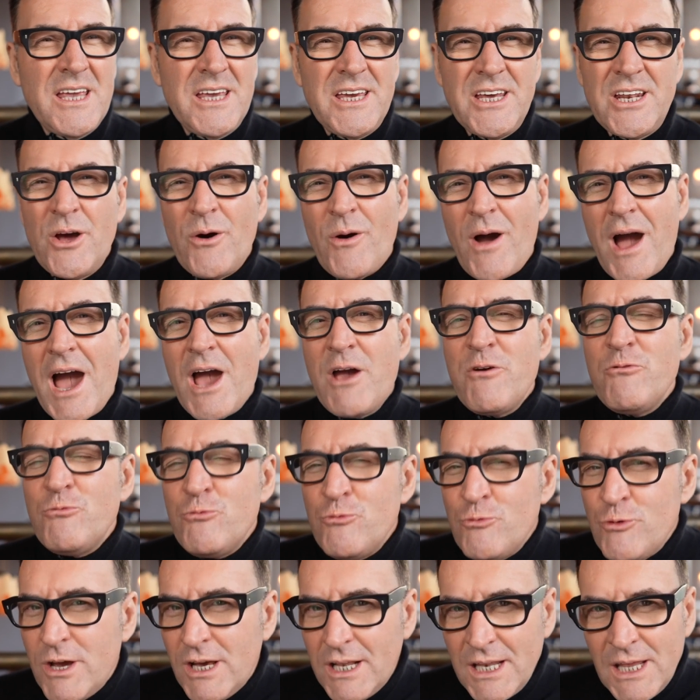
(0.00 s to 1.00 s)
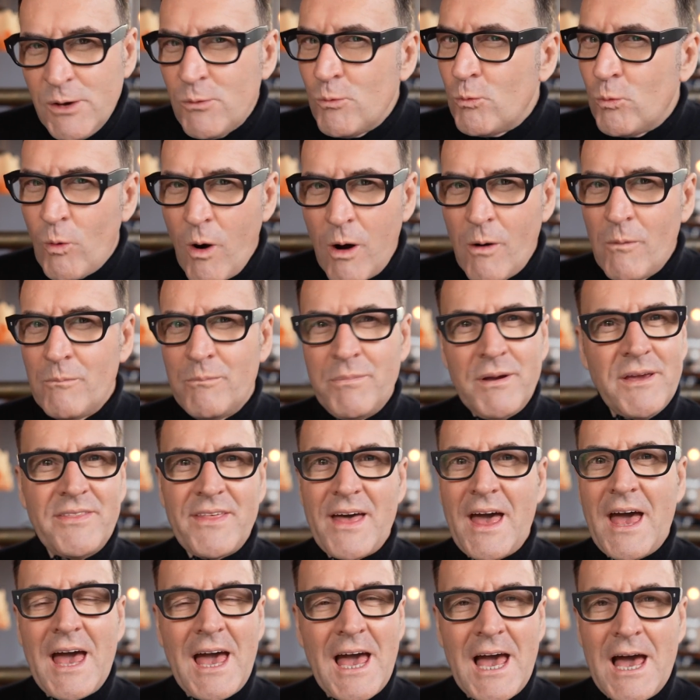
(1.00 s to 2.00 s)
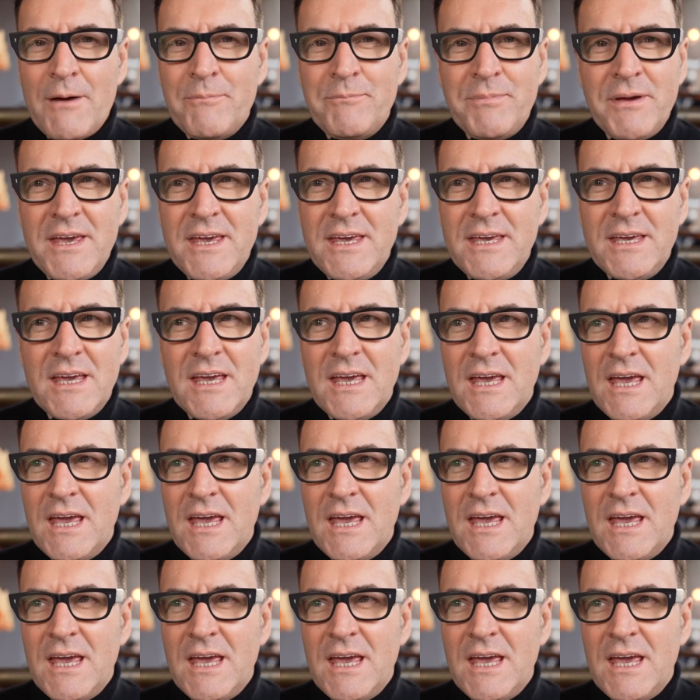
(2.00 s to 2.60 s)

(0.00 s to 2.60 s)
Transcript: you know, I really won't be that happy